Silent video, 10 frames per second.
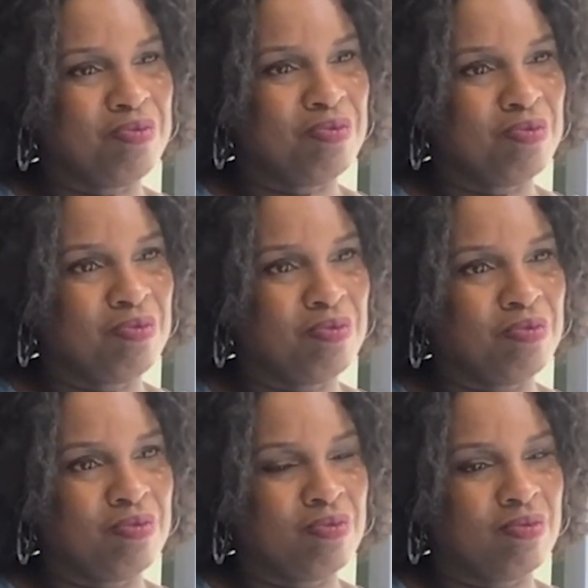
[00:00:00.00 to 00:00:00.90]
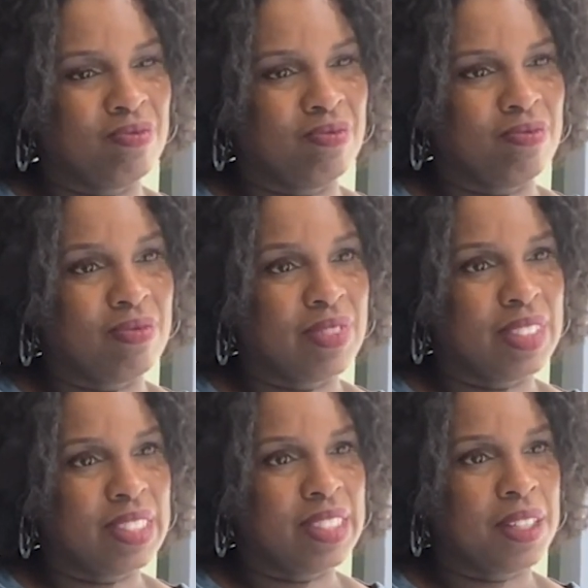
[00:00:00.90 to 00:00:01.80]
Um, and
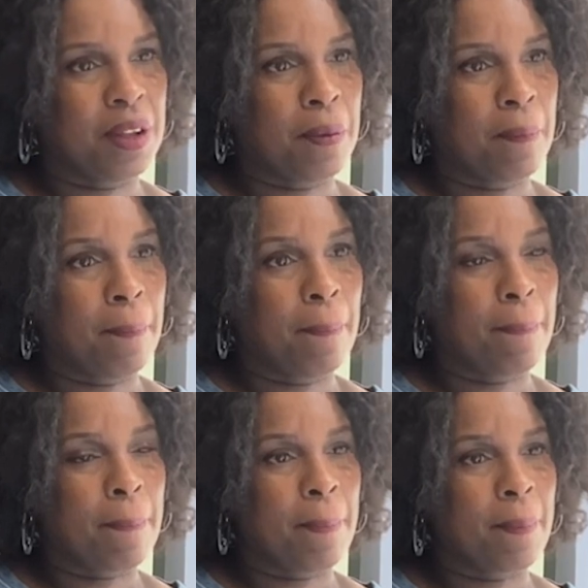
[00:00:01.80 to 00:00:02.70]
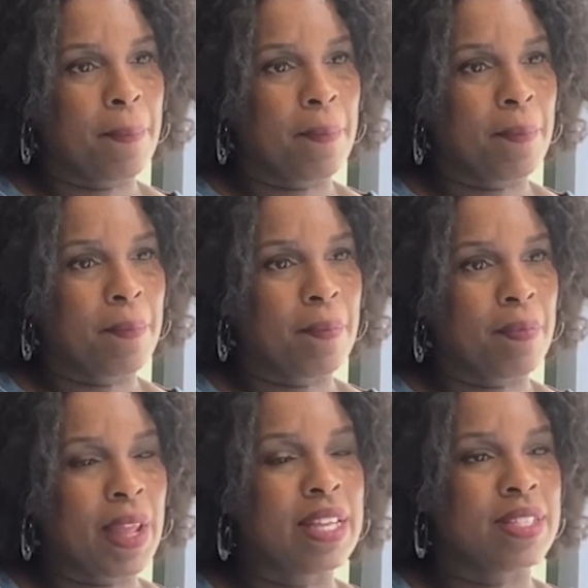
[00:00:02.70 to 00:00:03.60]
that all of that is completely free
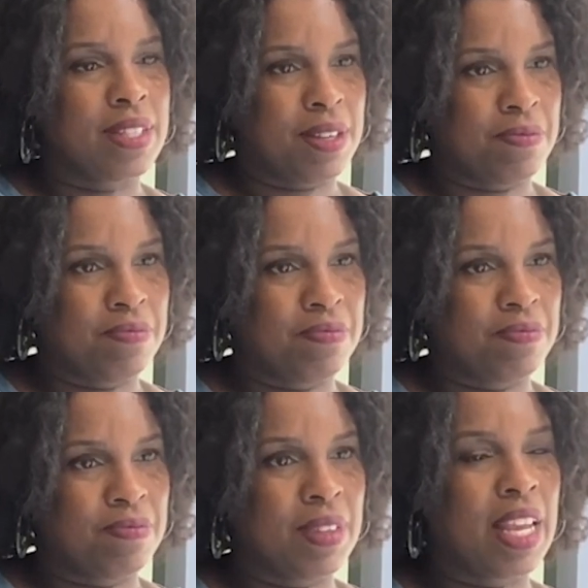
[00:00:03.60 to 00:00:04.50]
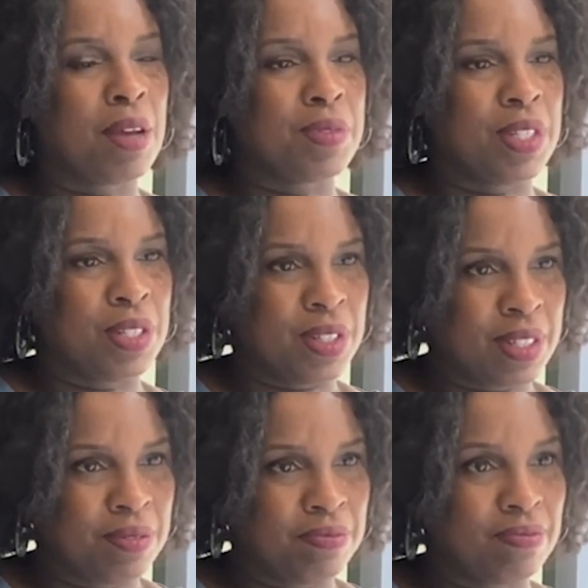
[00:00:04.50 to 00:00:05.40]
as long as you qualify. Absolutely,
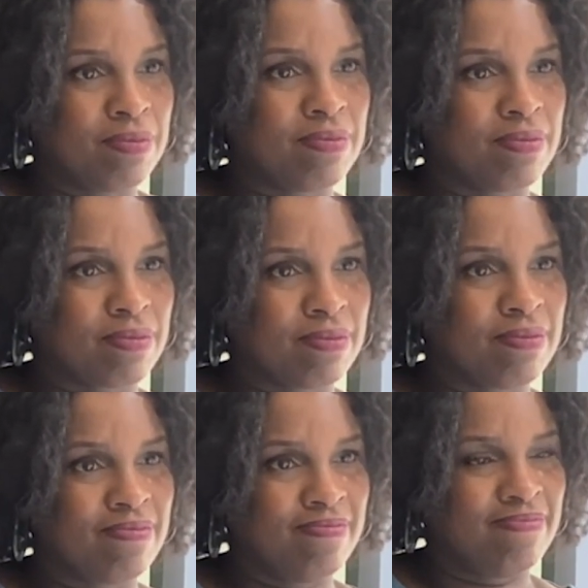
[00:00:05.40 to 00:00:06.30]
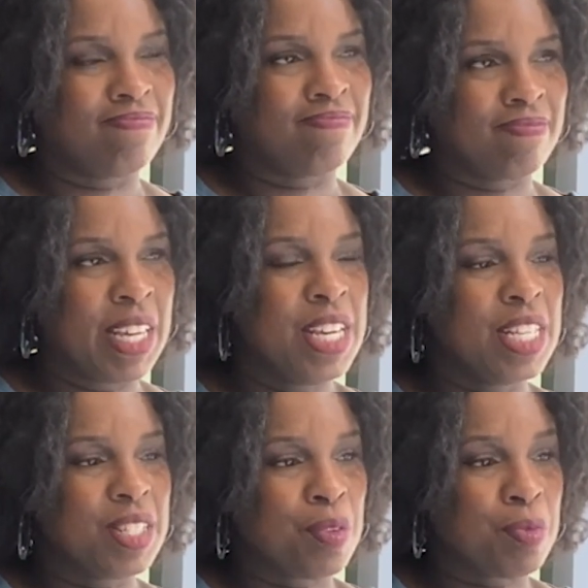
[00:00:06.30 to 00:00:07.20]
you know that's mm-hmm. amazing. Mm-hmm.
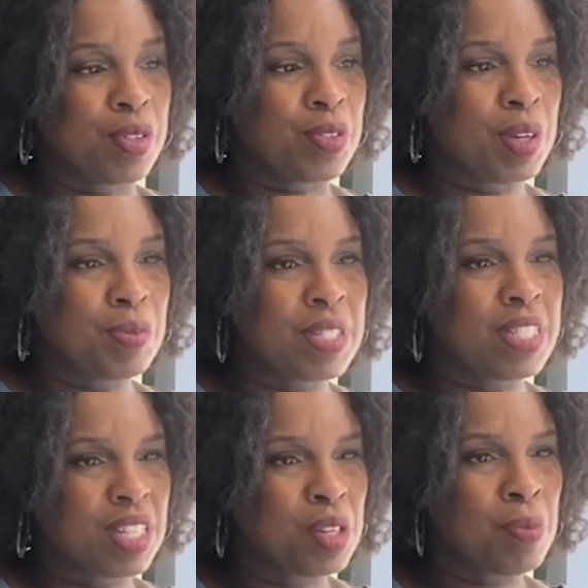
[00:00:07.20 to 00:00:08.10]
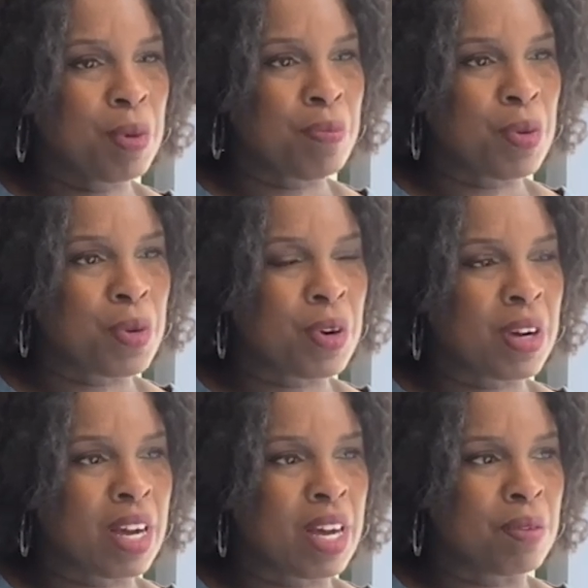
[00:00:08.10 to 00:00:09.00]
So prescription is a little bit
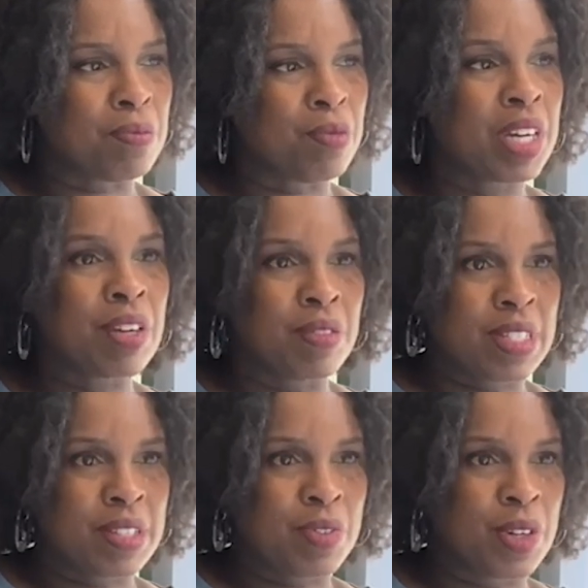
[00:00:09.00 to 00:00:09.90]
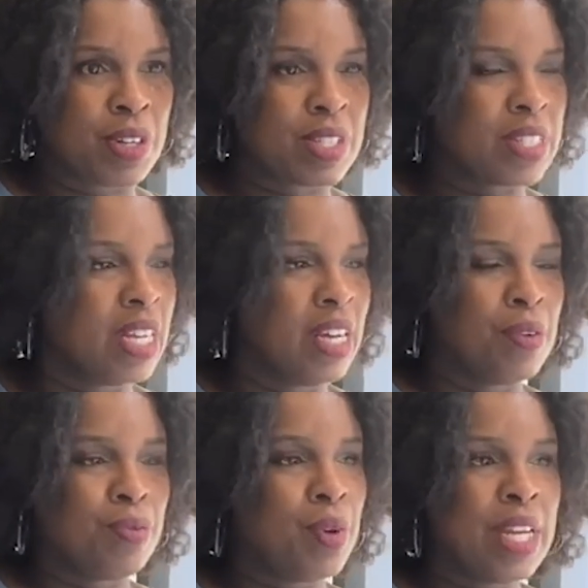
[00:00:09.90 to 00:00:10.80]
more um, rigorous, of course.
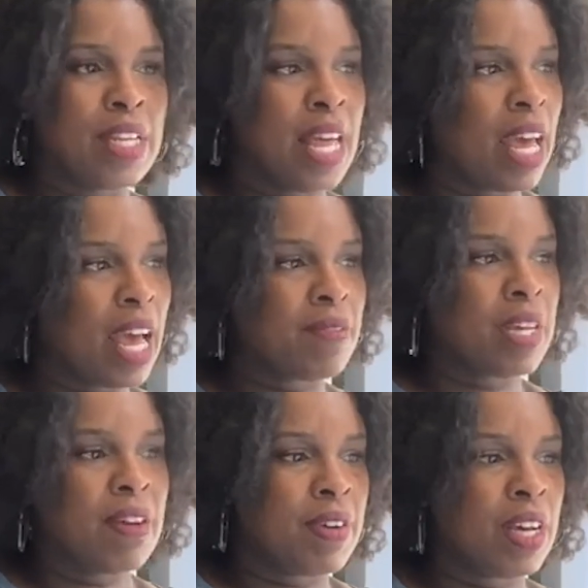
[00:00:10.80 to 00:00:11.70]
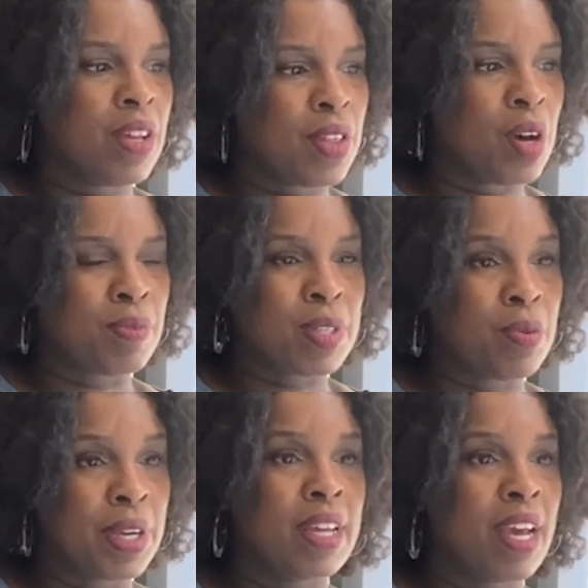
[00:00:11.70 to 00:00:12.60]
Yeah. One, they have to have a health home, so
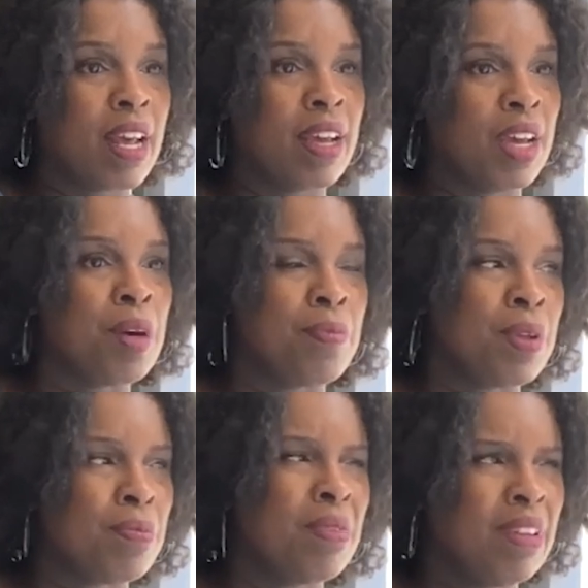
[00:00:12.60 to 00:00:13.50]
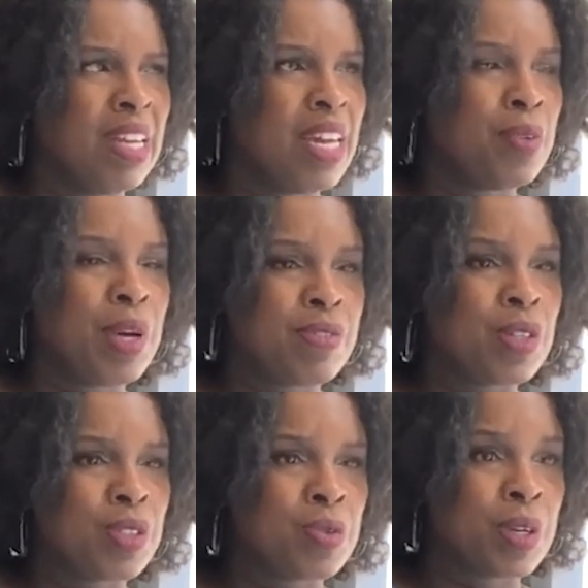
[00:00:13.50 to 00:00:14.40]
we can kind of help them. We have
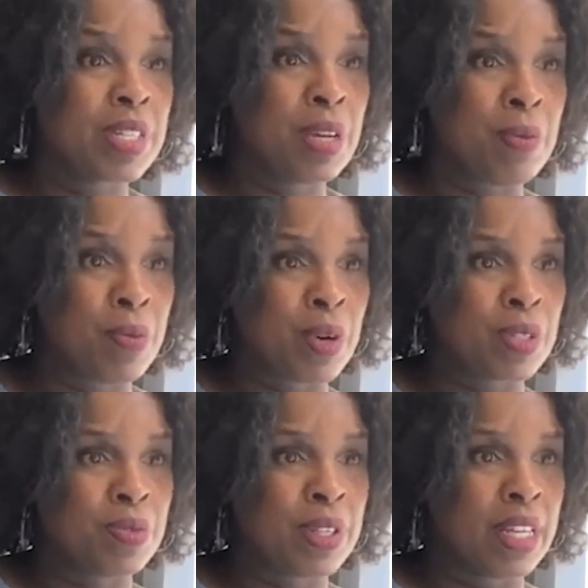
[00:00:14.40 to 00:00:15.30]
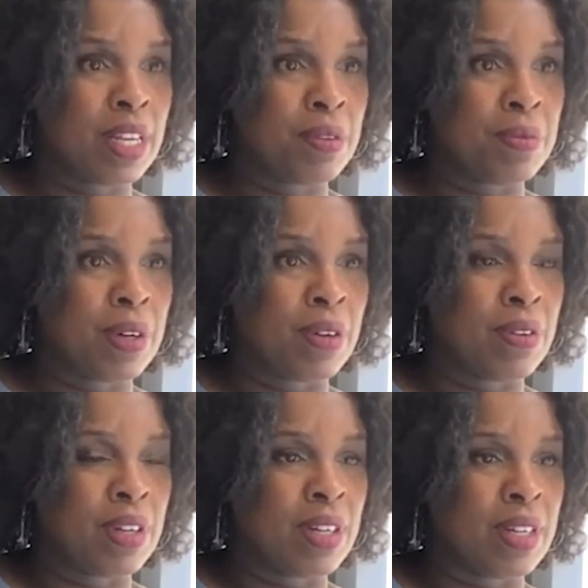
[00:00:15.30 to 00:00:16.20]
social work team that works with them
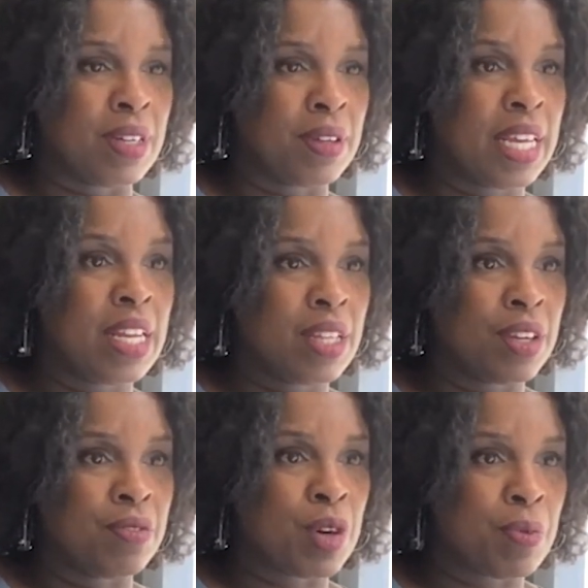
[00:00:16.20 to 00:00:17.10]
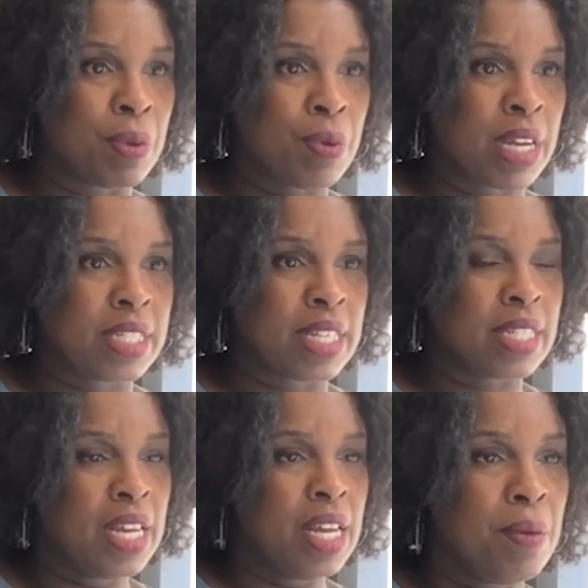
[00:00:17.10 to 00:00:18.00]
on uh, getting the enrollment process.
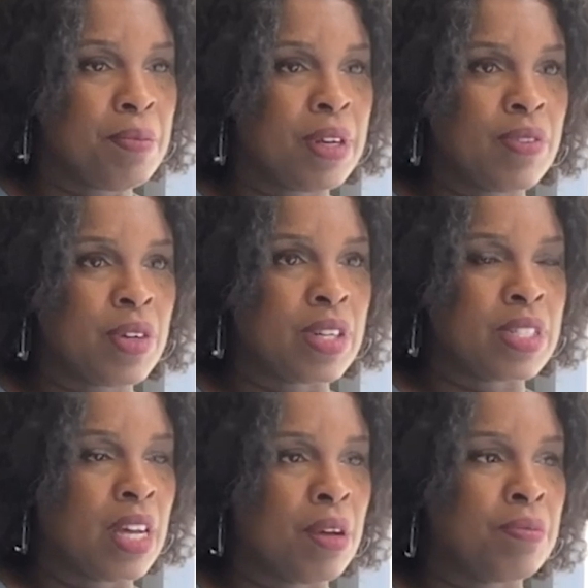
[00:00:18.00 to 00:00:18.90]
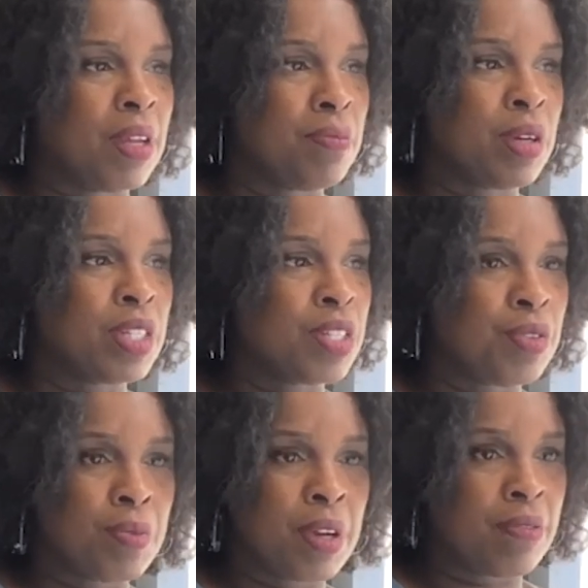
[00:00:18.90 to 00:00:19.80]
But of course, um, emergency
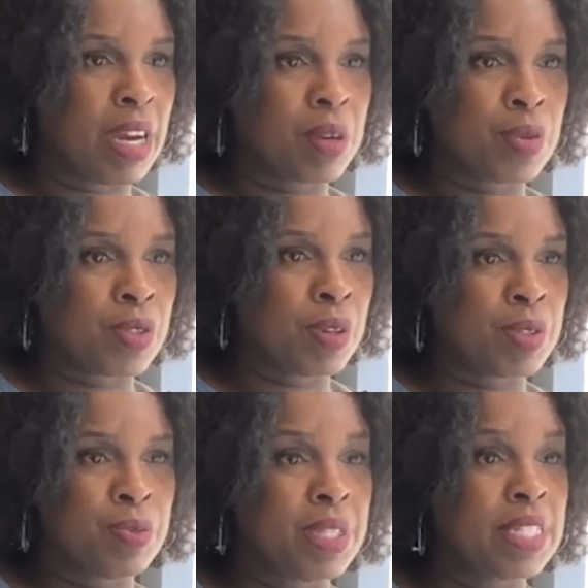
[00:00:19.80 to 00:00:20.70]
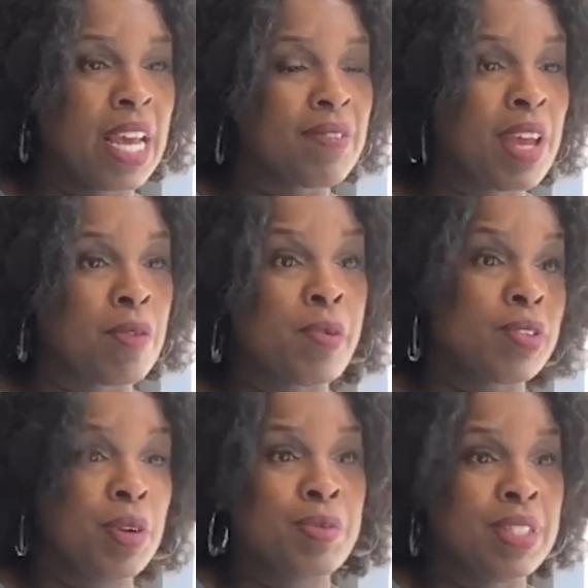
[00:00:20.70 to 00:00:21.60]
room can write a prescription. We just have to have a
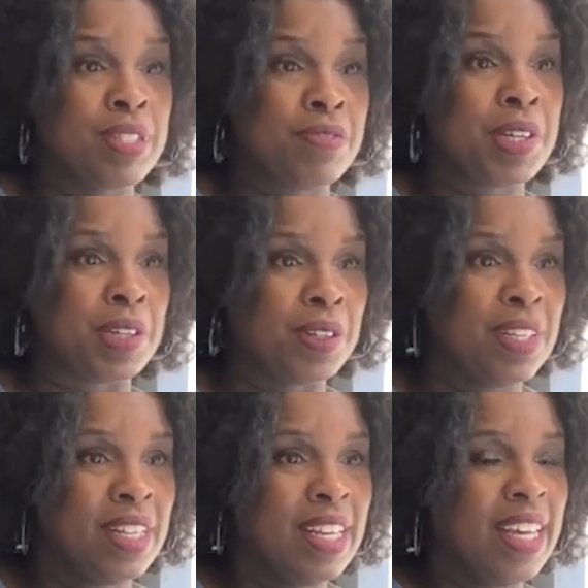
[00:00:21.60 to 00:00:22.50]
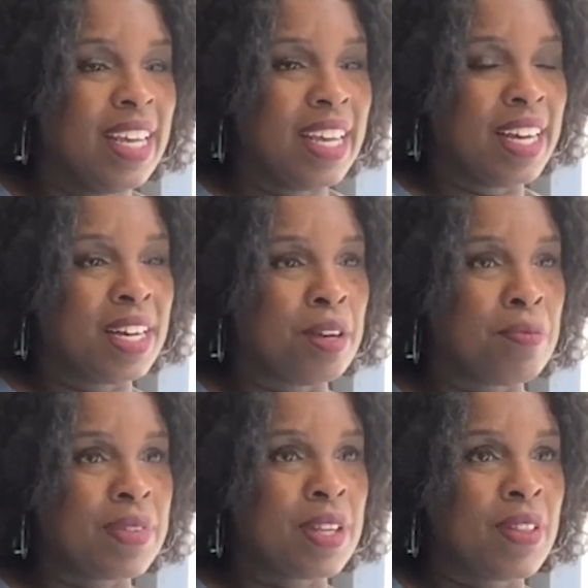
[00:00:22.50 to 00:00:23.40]
prescription to fill. Yeah.
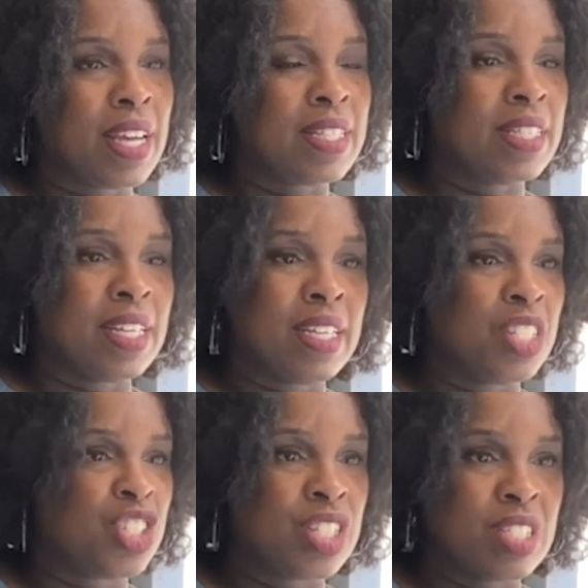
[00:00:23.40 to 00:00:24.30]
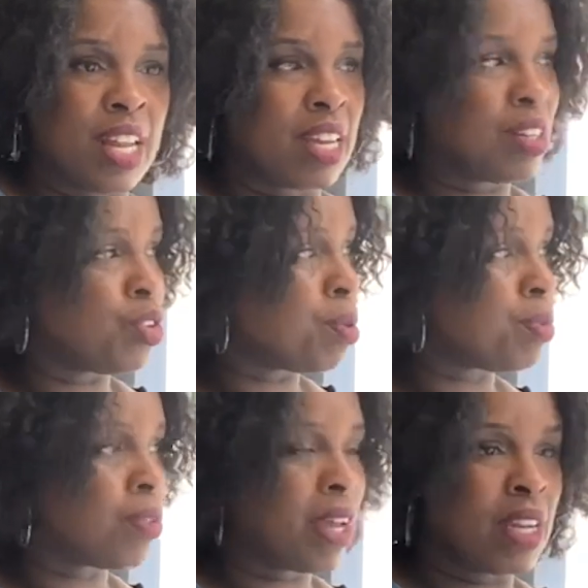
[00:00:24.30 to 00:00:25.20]
Um, so they send it. It's just like
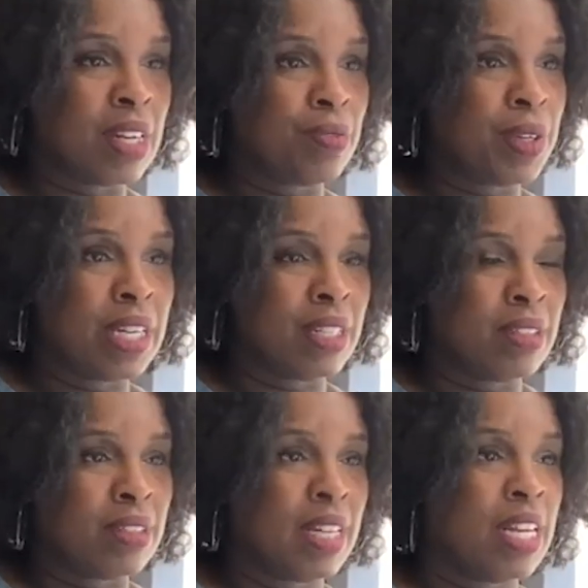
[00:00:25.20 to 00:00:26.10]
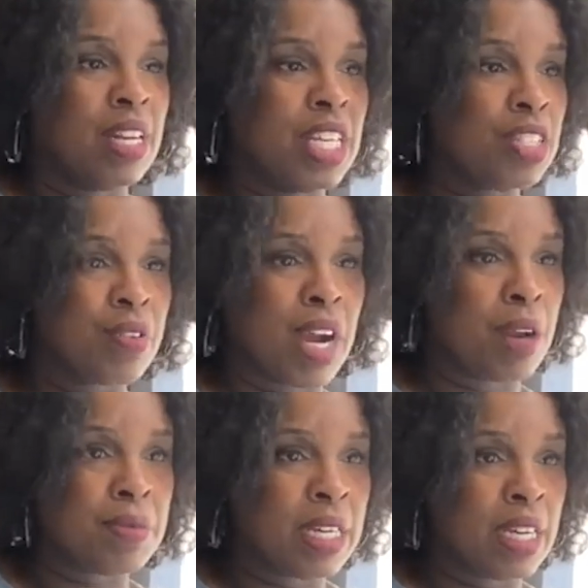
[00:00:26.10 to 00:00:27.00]
normal. They can we can get it
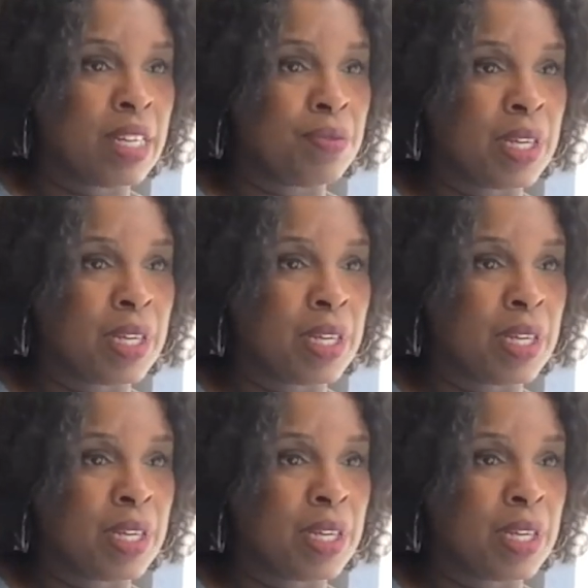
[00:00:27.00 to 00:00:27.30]
e-scribed in.